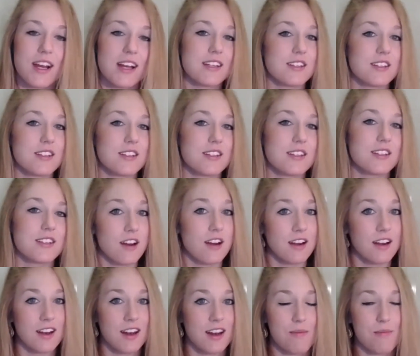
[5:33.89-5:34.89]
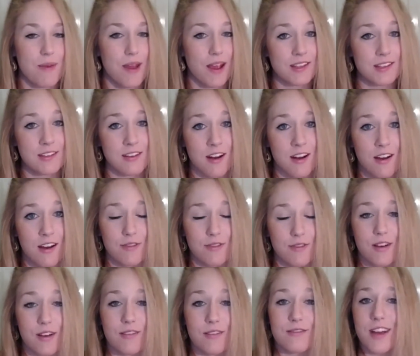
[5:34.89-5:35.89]
I started it based off
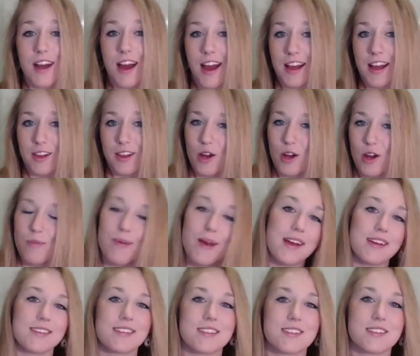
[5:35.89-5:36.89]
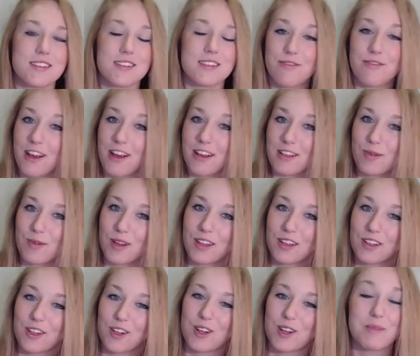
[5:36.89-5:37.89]
of Ty Lopez's Facebook
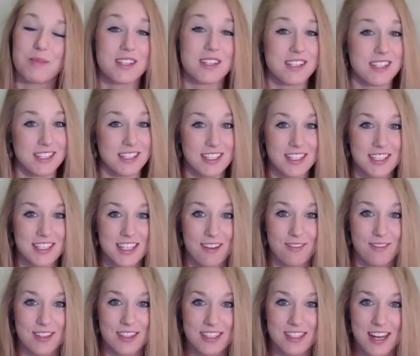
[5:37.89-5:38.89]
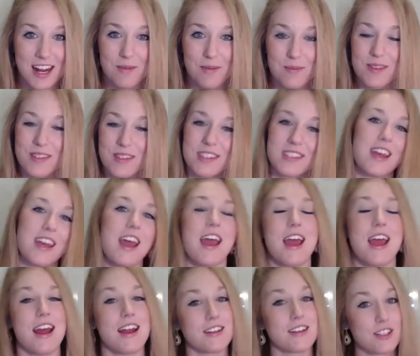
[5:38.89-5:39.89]
group, the 67 Steps,
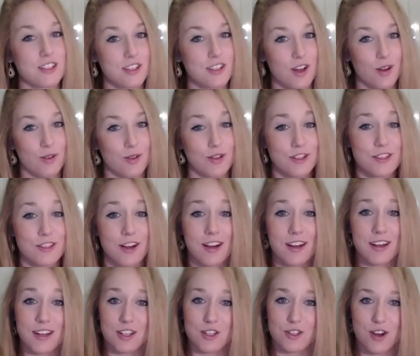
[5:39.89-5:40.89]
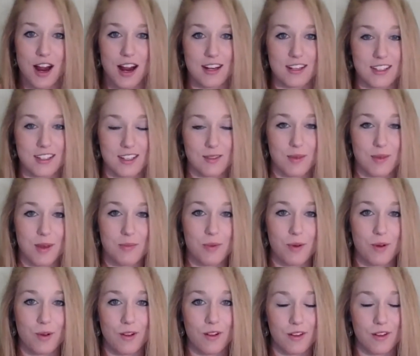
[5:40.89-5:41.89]
and slowly started attracting
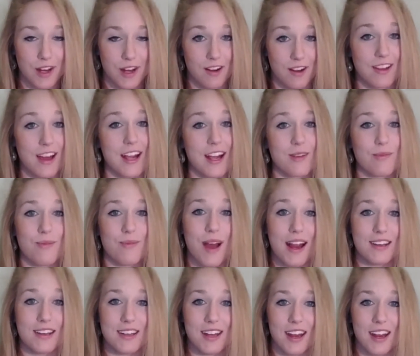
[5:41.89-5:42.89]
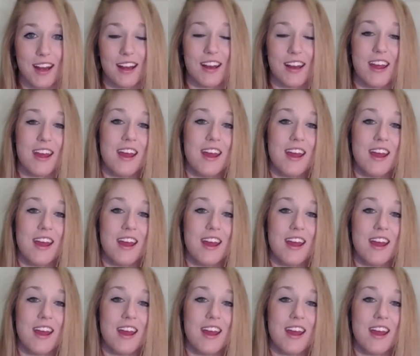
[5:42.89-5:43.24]
people that are like-minded.